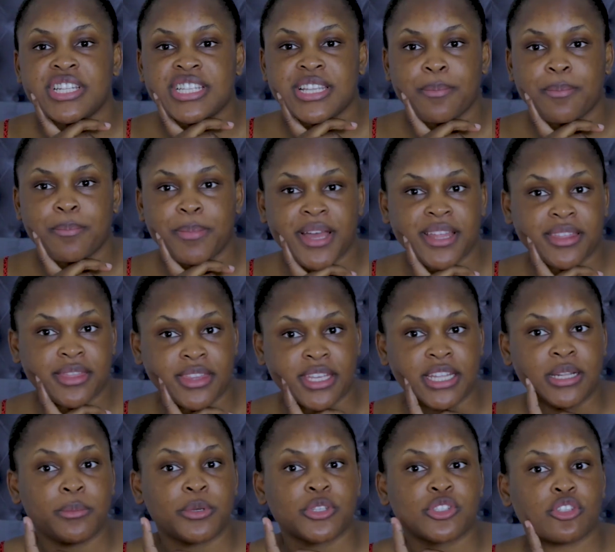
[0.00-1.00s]
is a bad
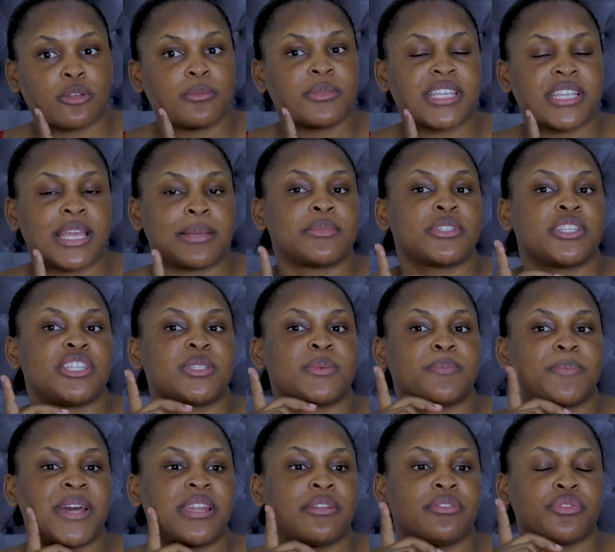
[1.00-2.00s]
thing, but sometimes it's
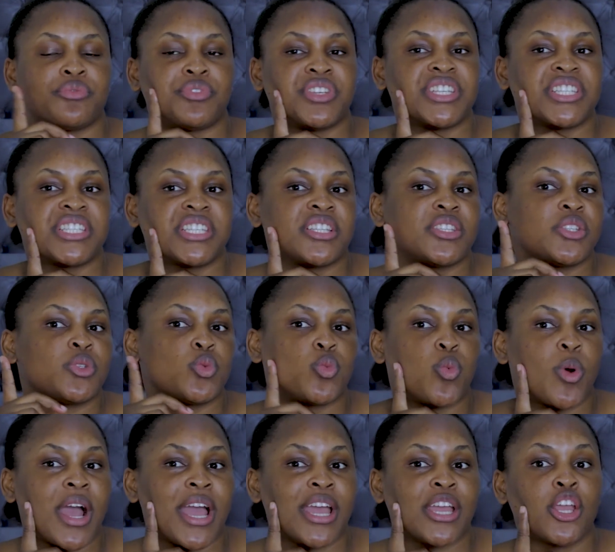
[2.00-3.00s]
part of the reasons
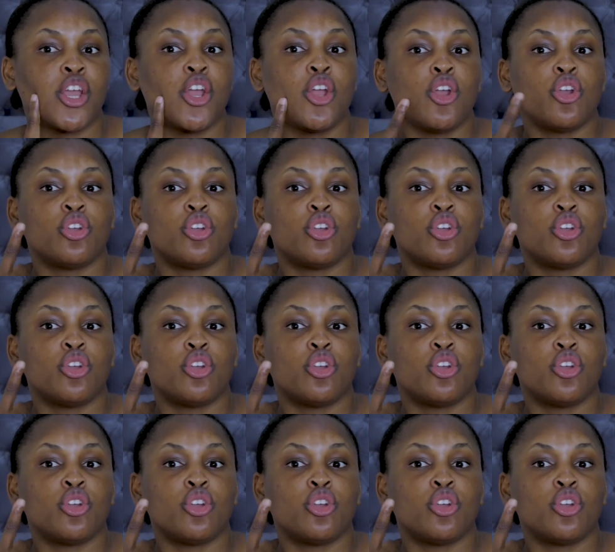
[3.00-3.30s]
why